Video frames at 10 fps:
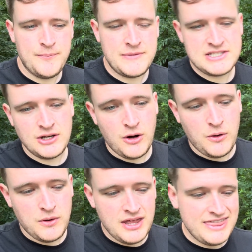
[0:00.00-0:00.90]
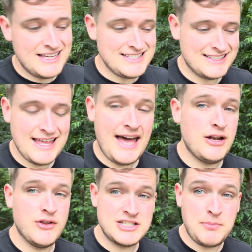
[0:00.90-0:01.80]
So things like that. I
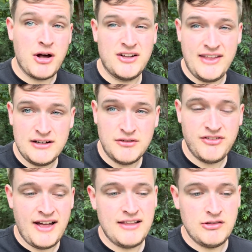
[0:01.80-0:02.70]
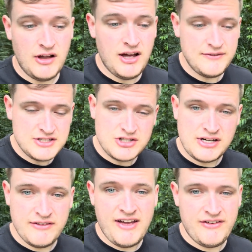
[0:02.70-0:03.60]
know the spotted lanternfly loves Tree
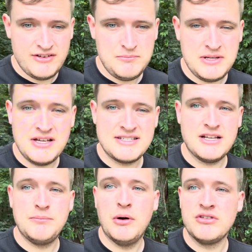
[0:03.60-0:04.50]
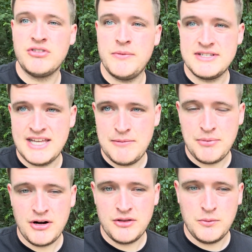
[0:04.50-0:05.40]
of Heaven because they're both from the same
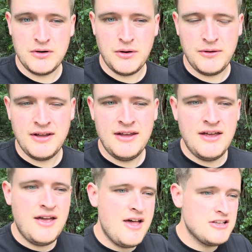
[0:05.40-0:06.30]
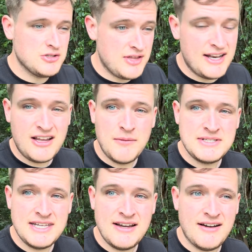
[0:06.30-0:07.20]
part of the world. So then it comes
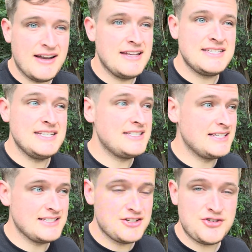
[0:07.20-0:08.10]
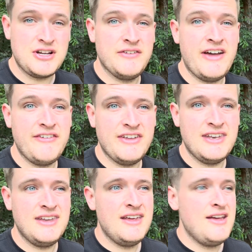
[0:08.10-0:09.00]
here and it sees things like Tree of
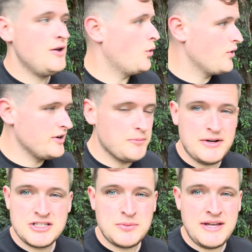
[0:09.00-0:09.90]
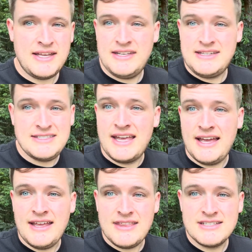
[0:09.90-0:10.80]
Heaven, Oriental Bittersweet, and it's like,
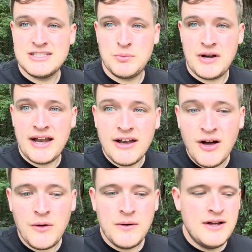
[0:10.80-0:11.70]
hey, this is what I know.